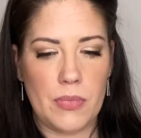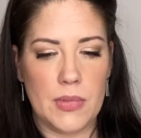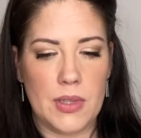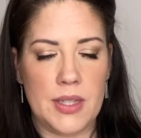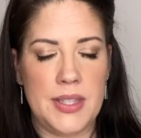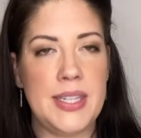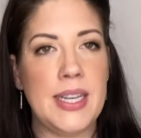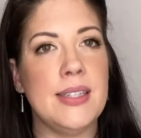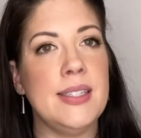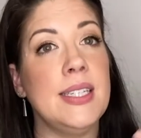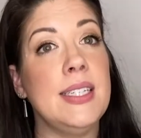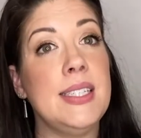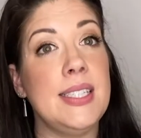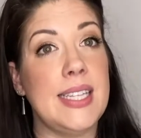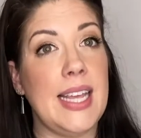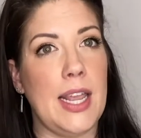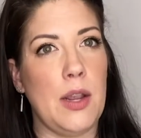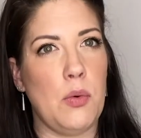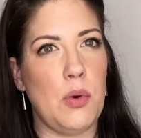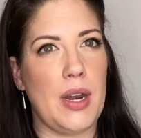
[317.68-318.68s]
does it
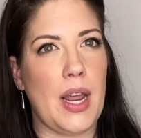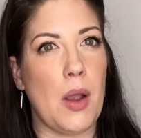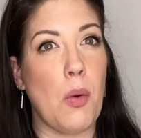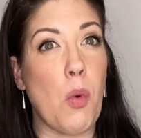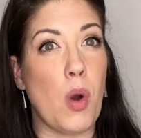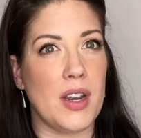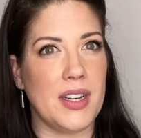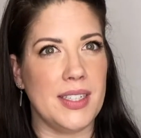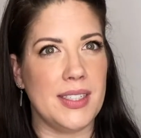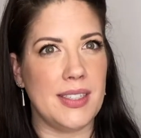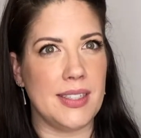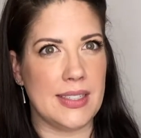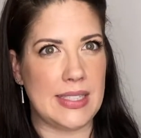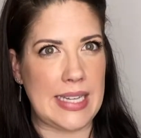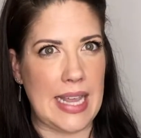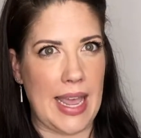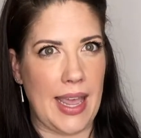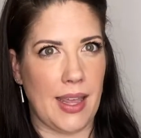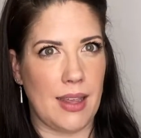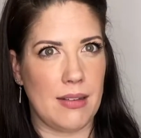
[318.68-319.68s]
say what I want it to
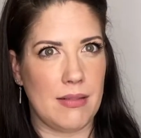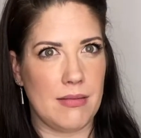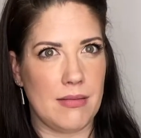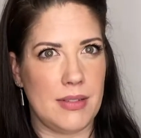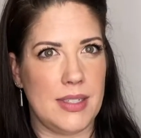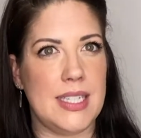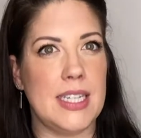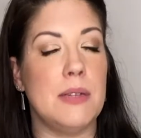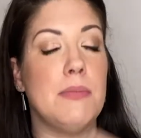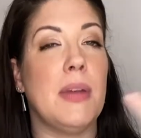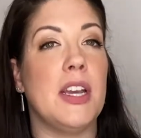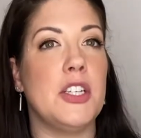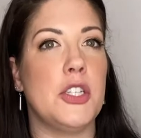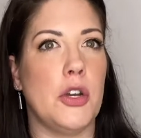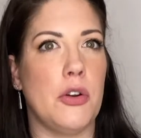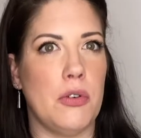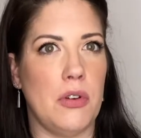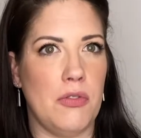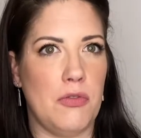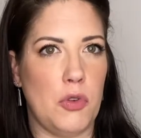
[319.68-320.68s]
say? Did my
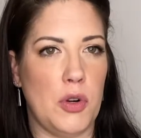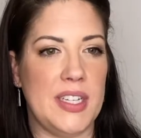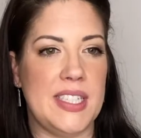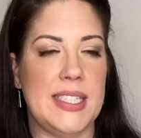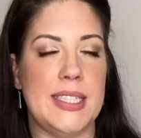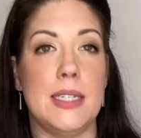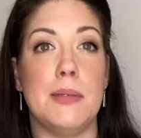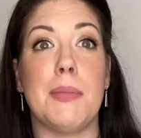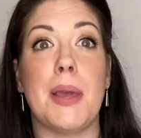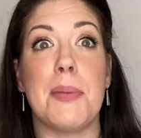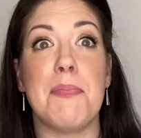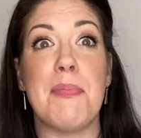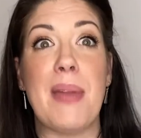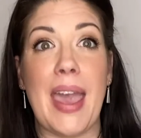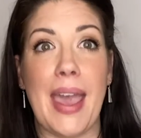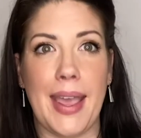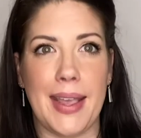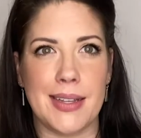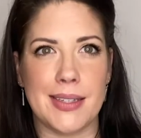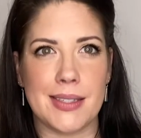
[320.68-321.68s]
tone of voice, did my
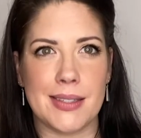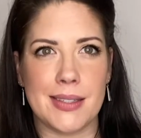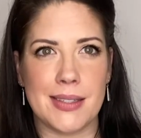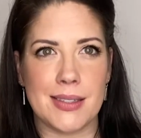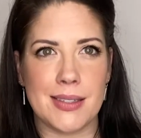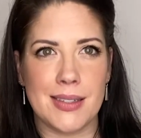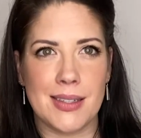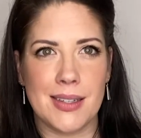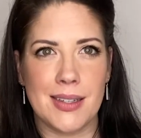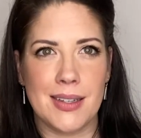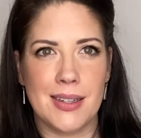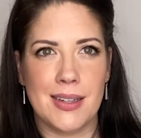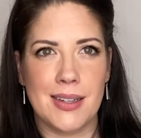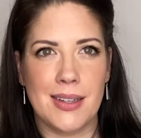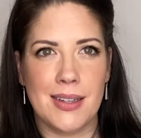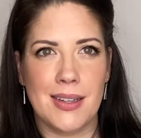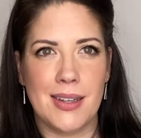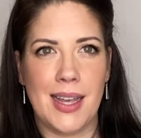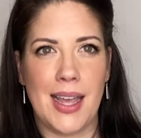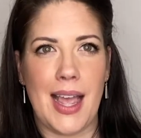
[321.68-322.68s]
pace
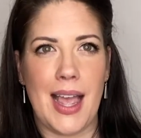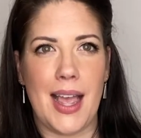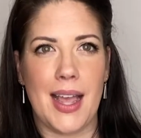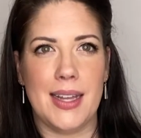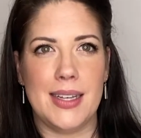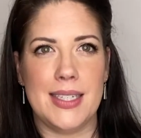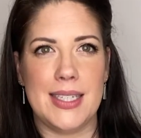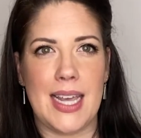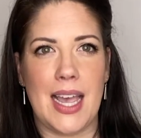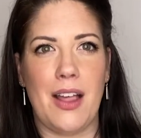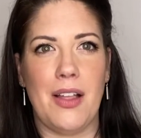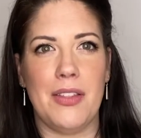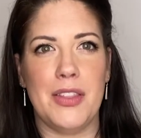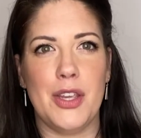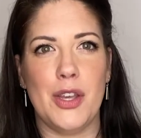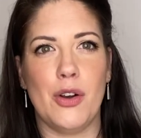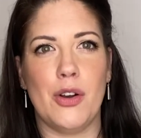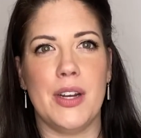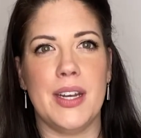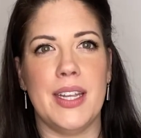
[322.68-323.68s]
tell the
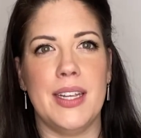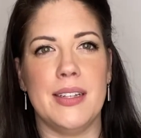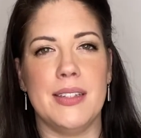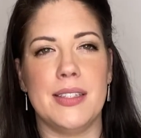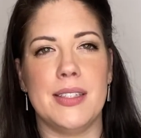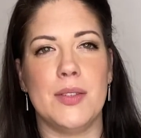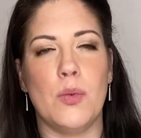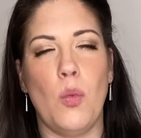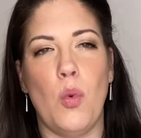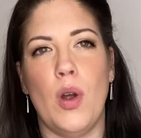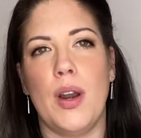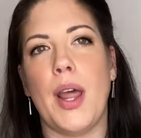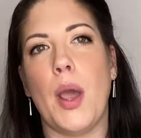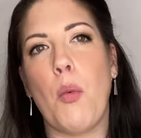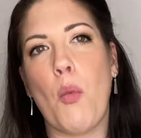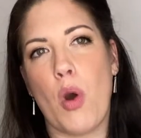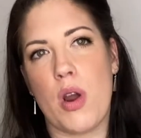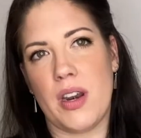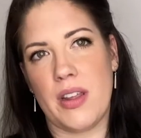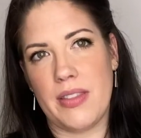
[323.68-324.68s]
audience what I
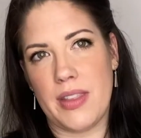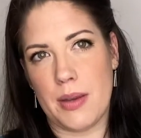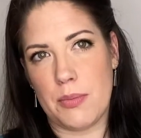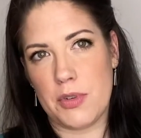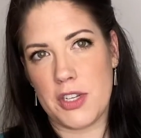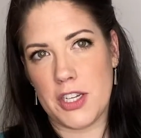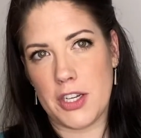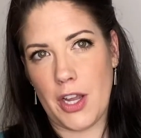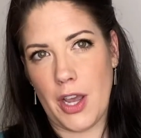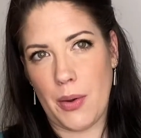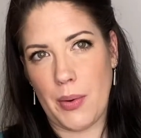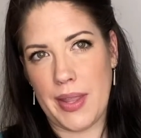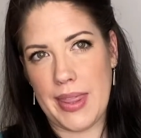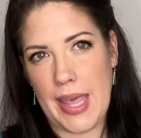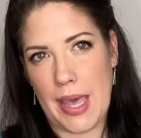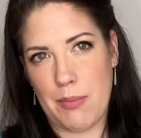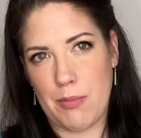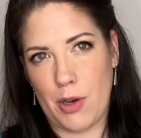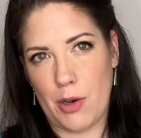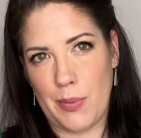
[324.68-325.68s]
wanted them to know in
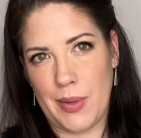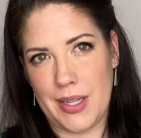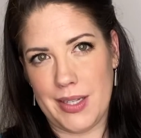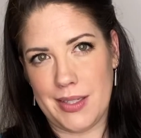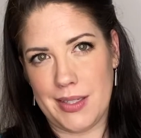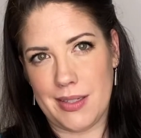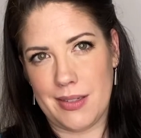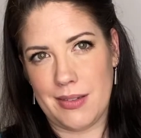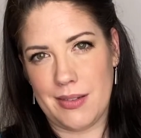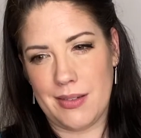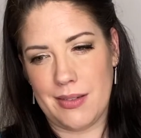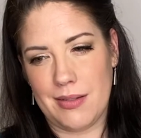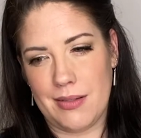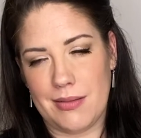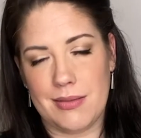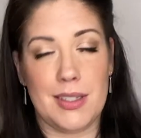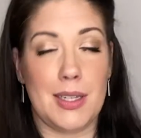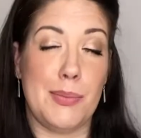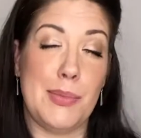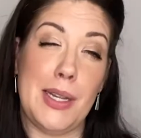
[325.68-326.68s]
that moment?
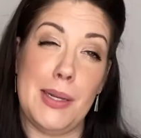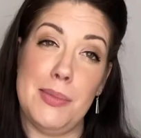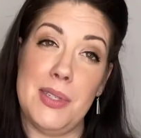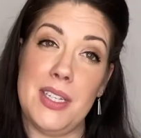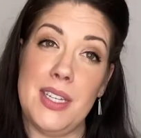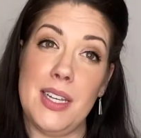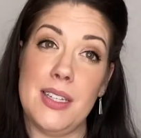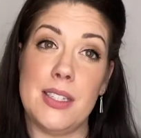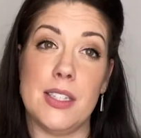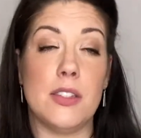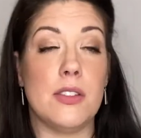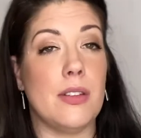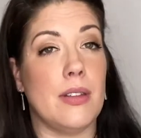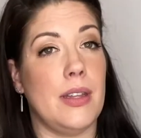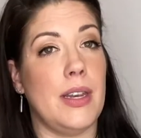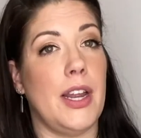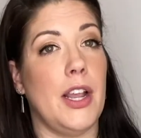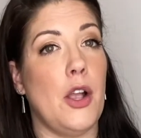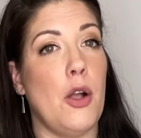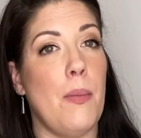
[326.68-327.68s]
Sometimes it doesn't, so
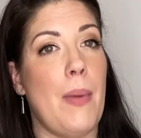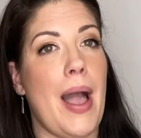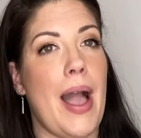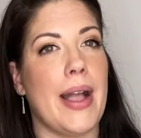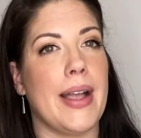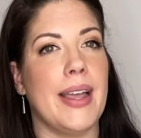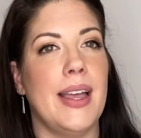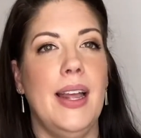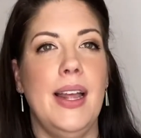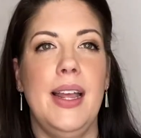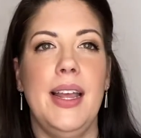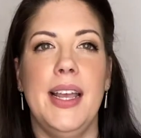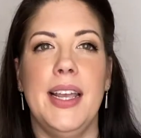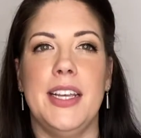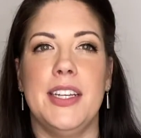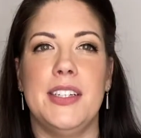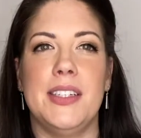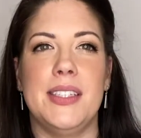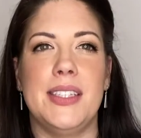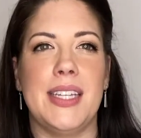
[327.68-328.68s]
then I go back.
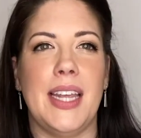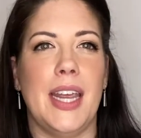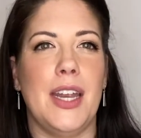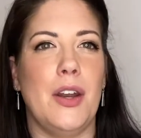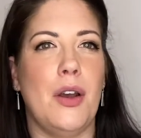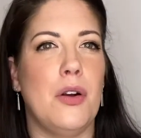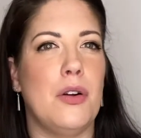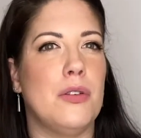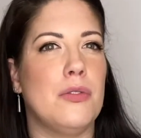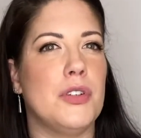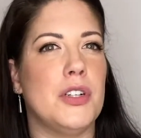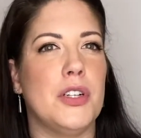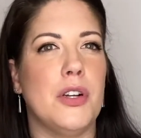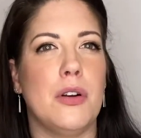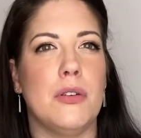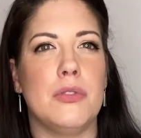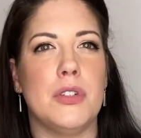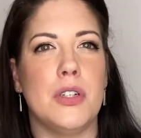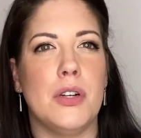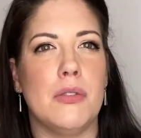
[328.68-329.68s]
You just say it over and
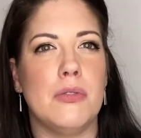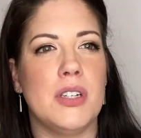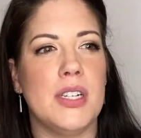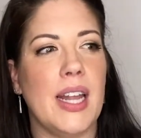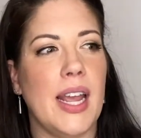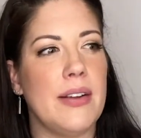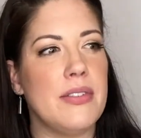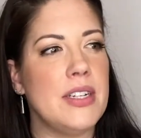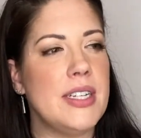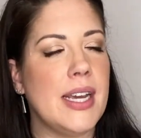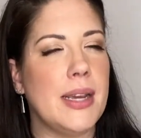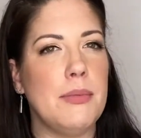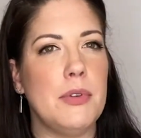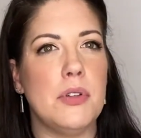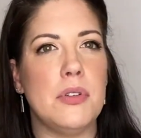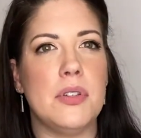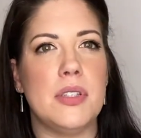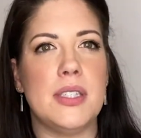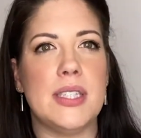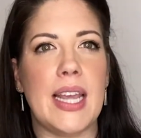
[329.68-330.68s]
over and over, and every time you
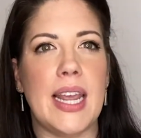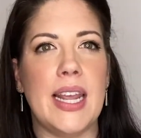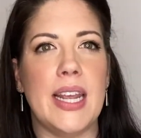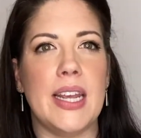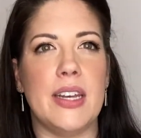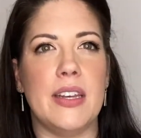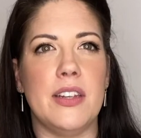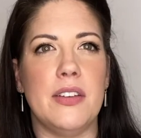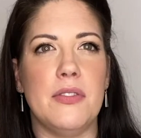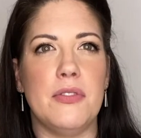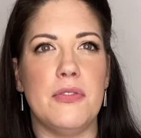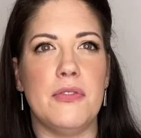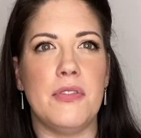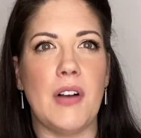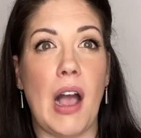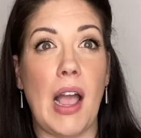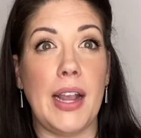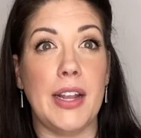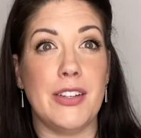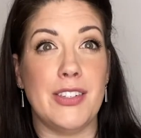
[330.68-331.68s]
say it, you
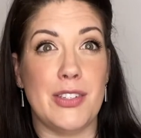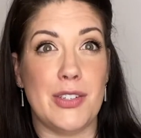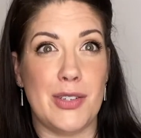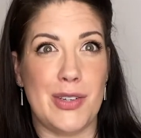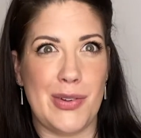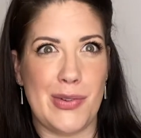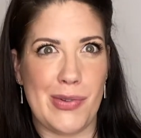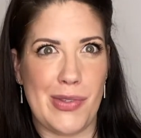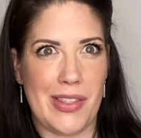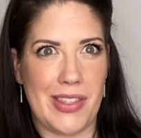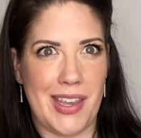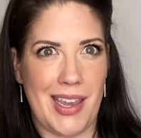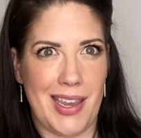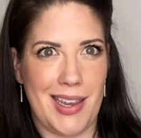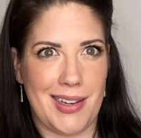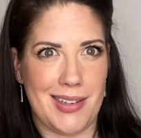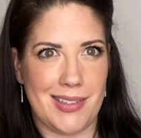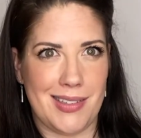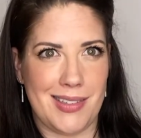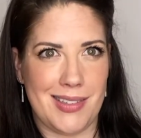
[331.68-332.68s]
find new
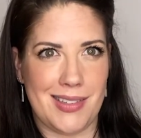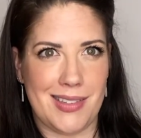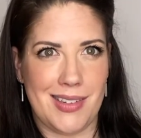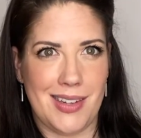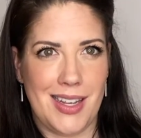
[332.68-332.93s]
things.